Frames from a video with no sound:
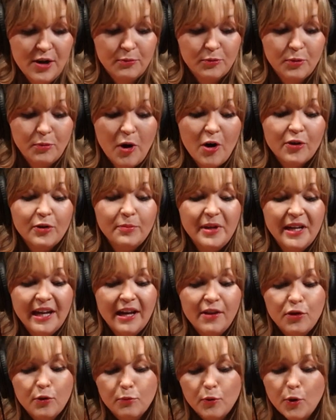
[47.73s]
We're welcoming
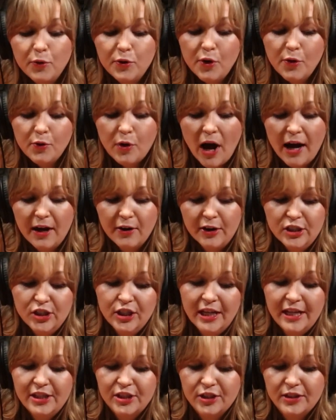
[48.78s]
in the Roanoke Higher
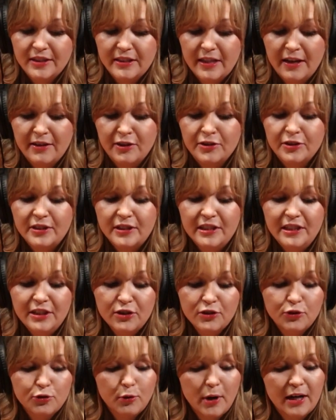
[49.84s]
Education Center
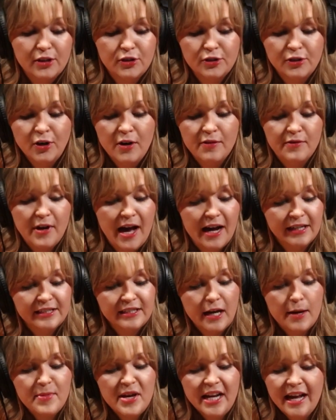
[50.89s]
Senior Director of
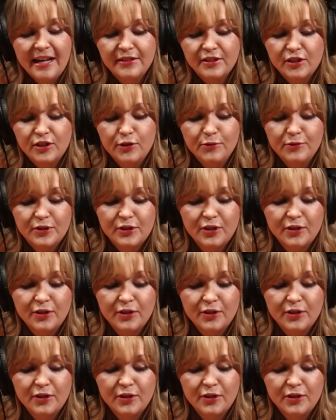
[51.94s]
Academic and Student